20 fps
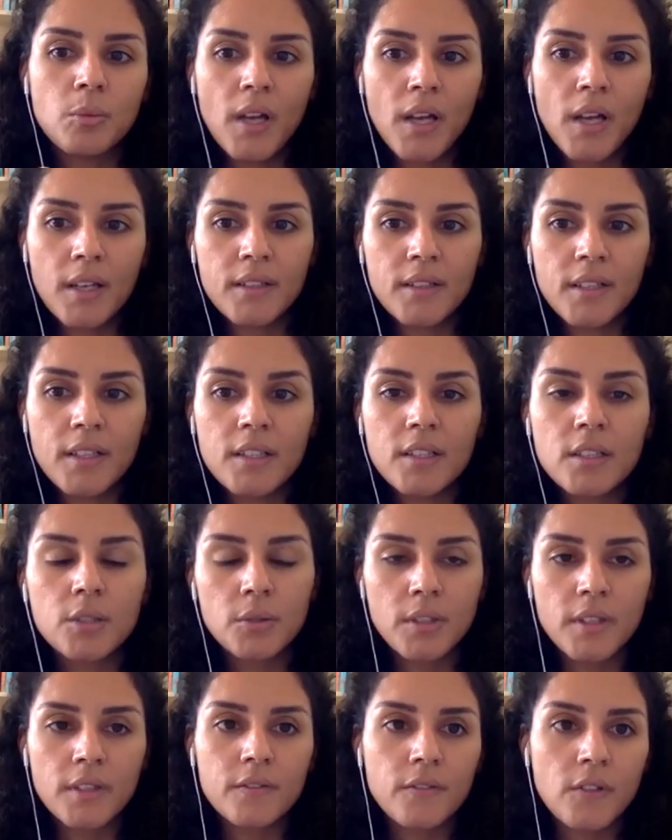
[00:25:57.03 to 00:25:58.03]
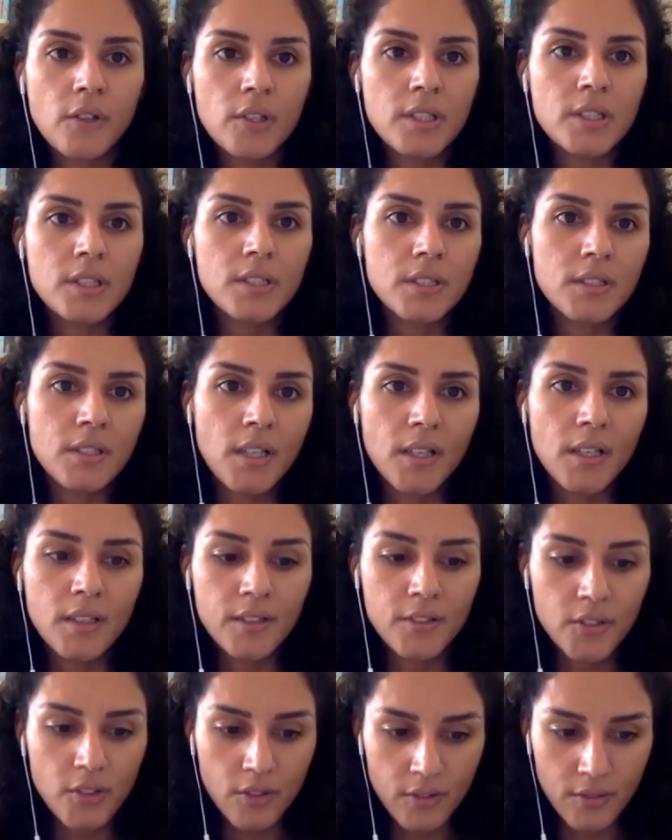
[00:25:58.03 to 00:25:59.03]
and including forests
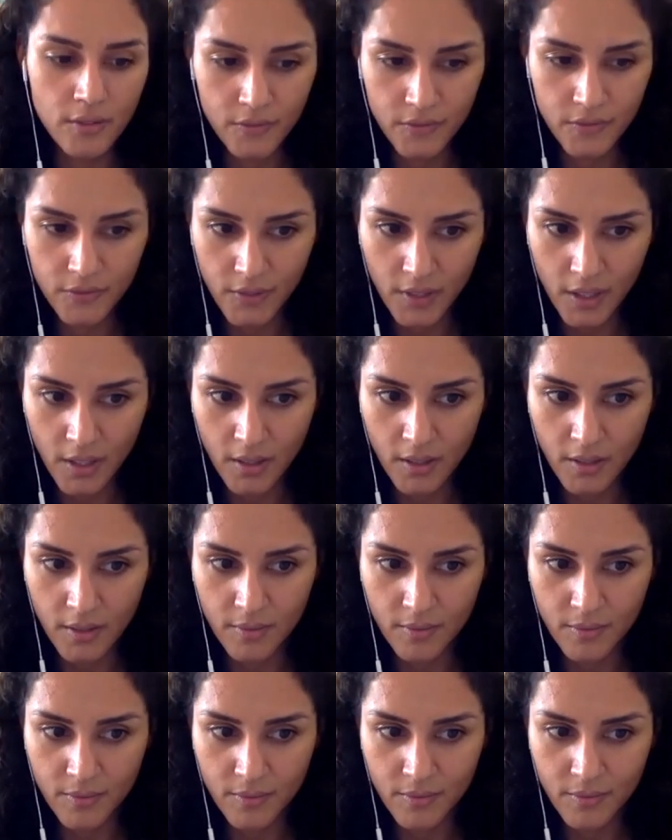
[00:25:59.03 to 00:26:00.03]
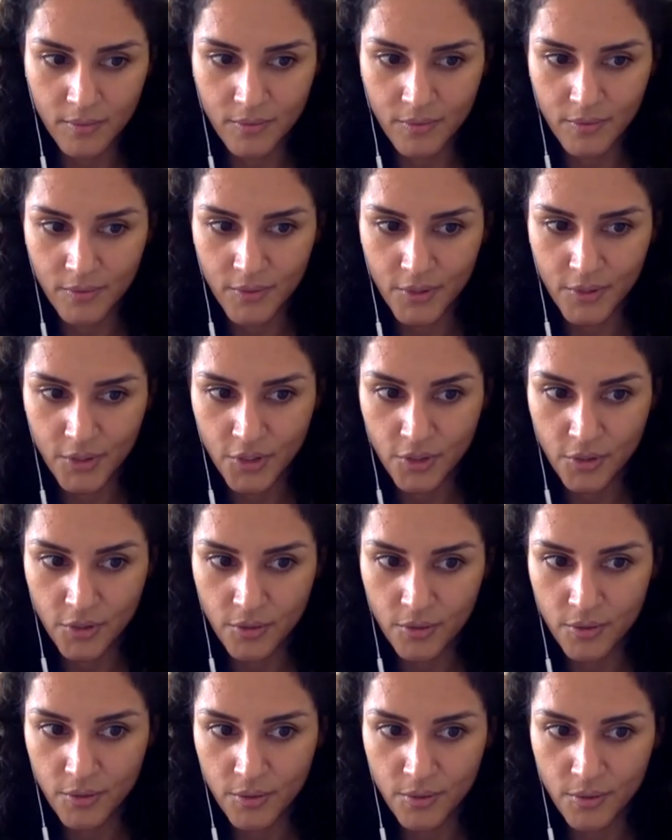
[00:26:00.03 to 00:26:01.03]
and sort of
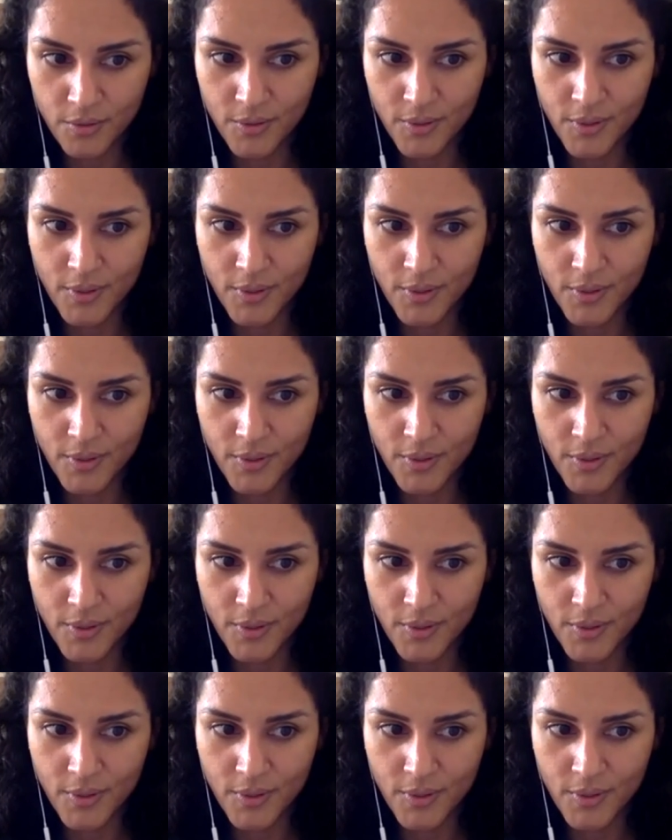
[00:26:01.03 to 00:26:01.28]
to